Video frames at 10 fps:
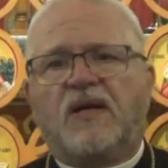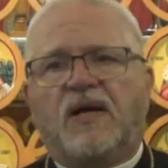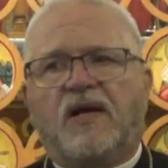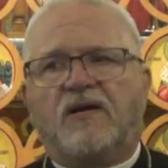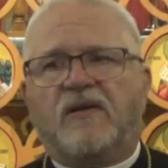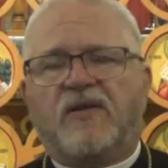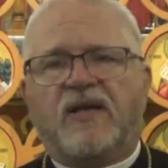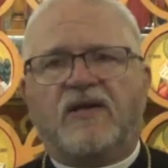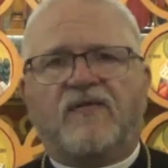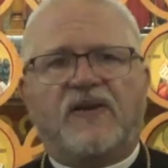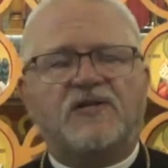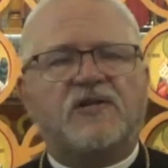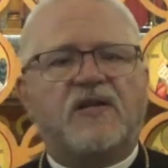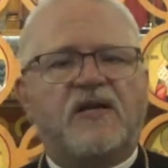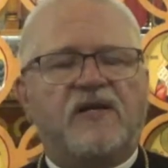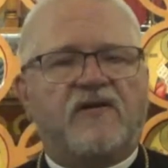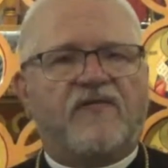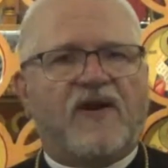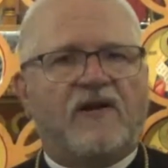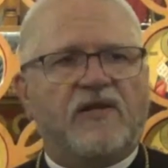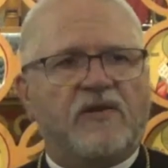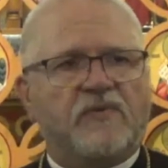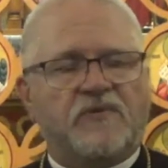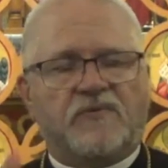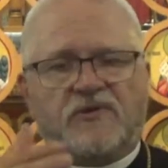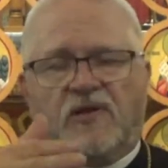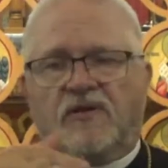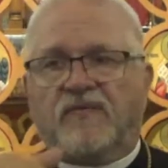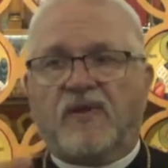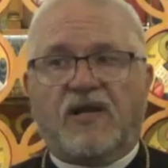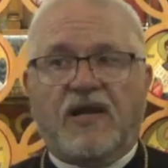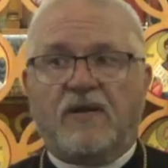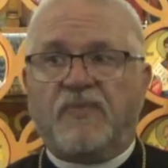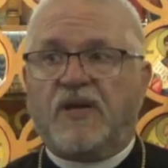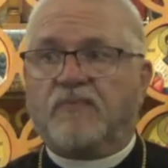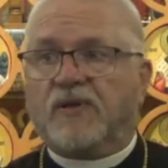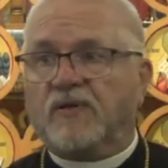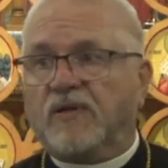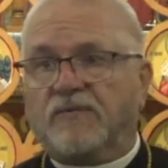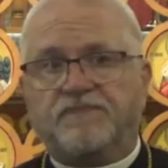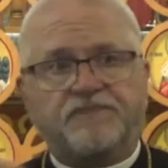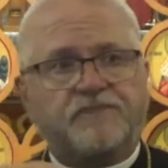and they investigated and found that it was a result of the land being polluted.